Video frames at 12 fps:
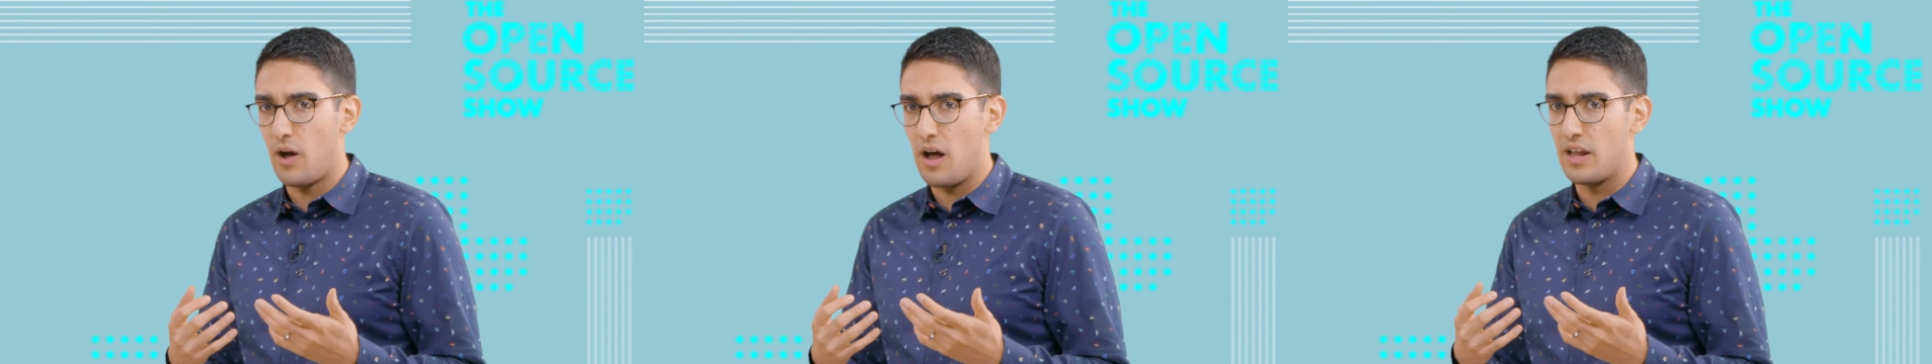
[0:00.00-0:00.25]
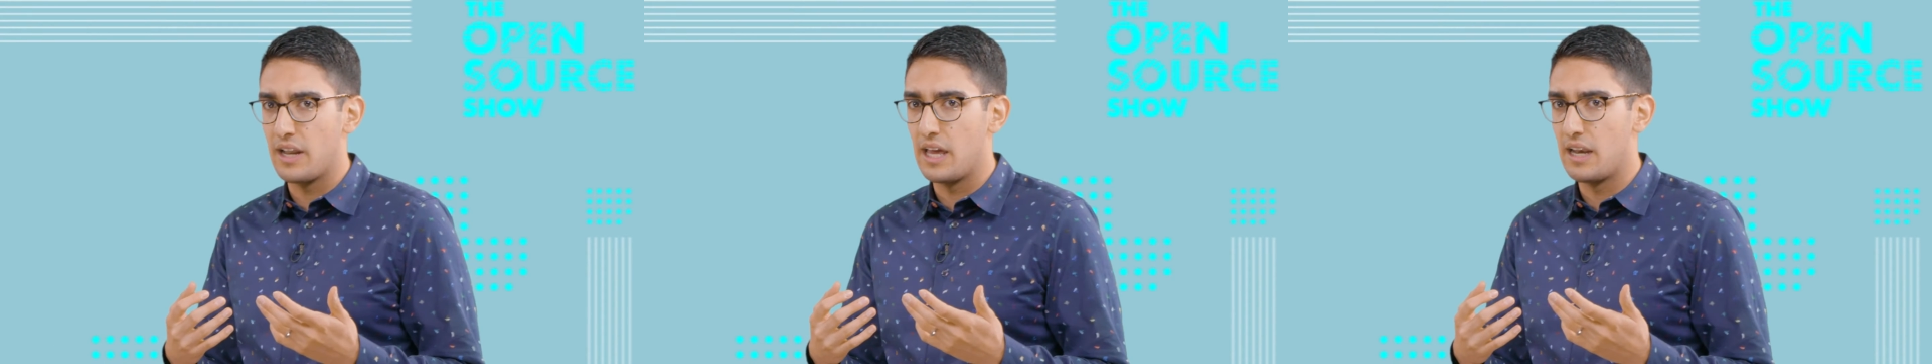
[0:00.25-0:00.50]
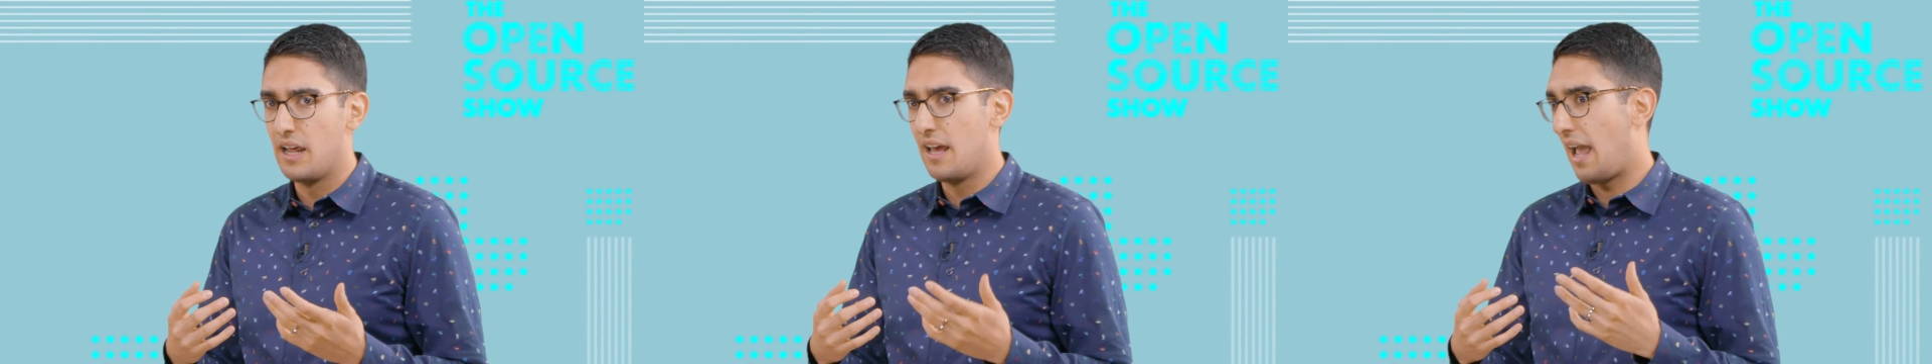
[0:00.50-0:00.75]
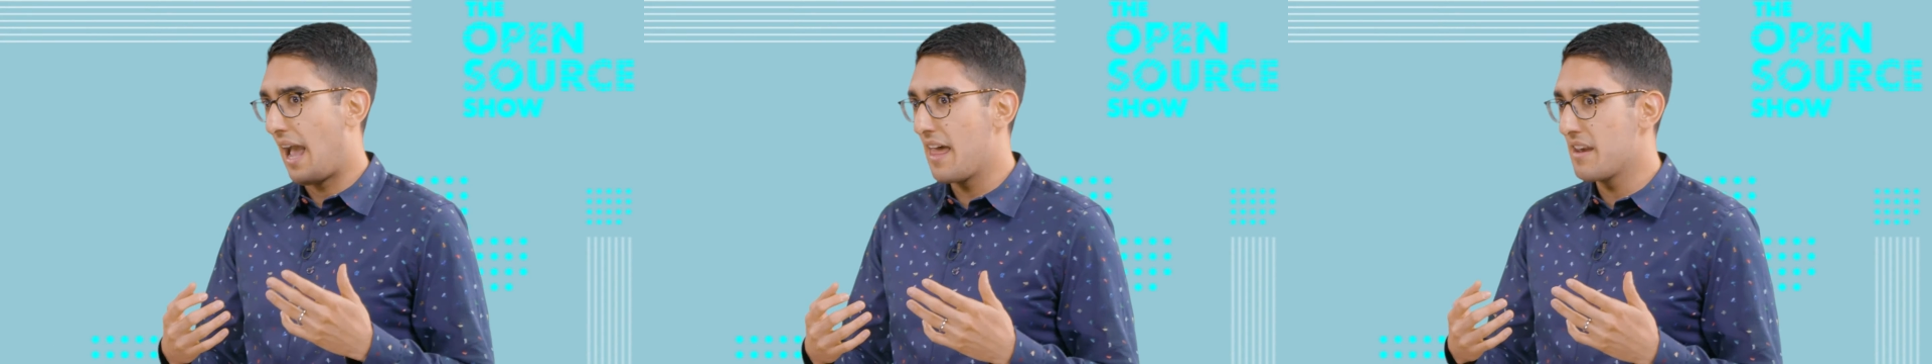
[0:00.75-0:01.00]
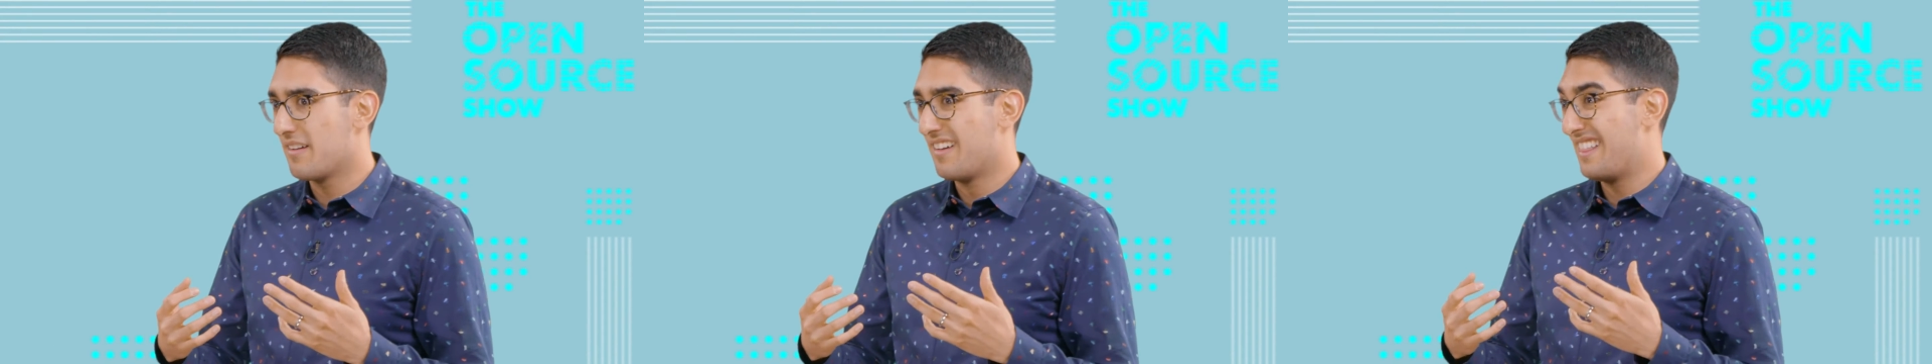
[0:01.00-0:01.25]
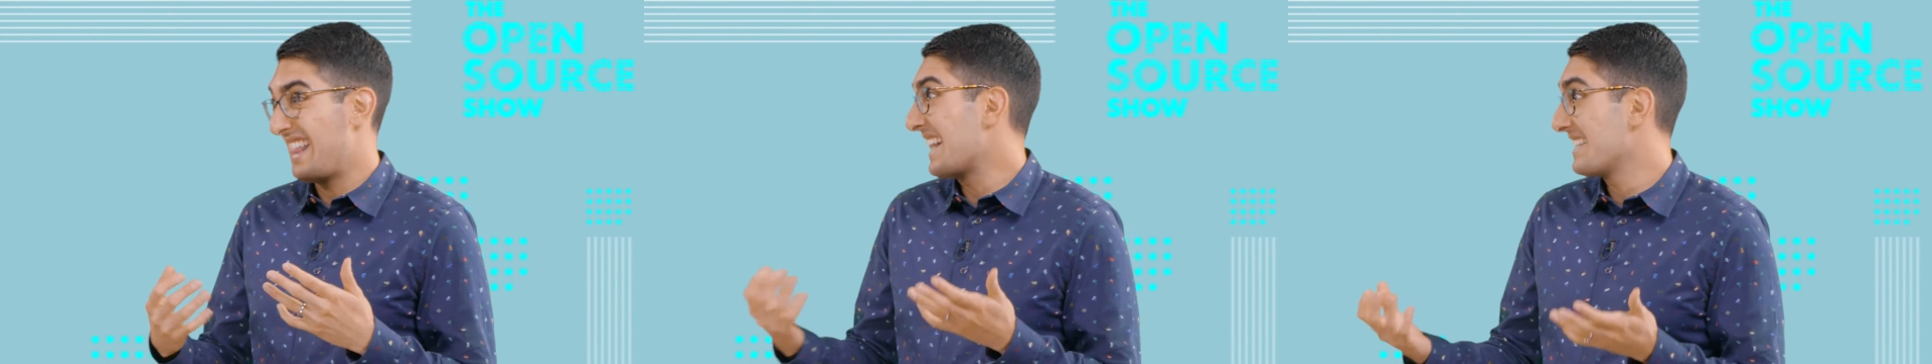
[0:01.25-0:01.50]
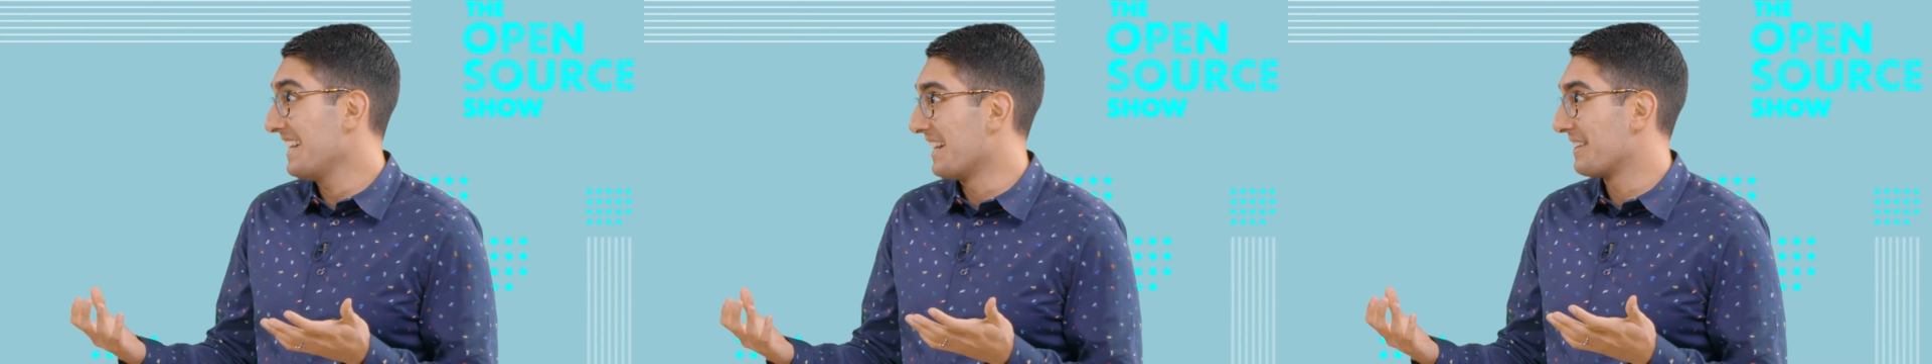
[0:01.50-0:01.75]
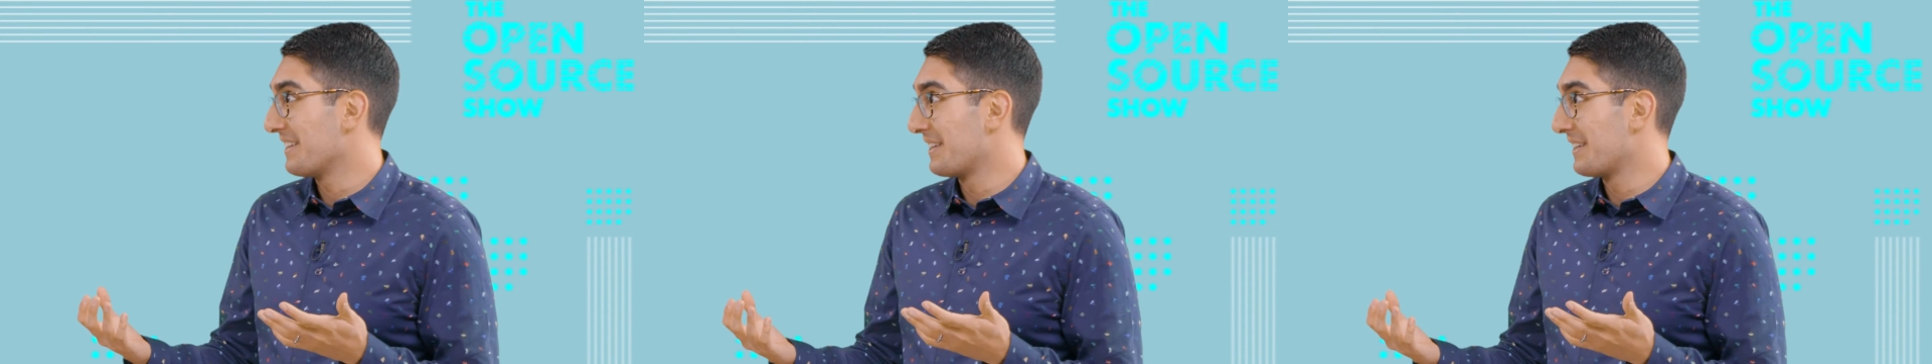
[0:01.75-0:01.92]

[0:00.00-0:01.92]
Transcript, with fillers: on it and that's it.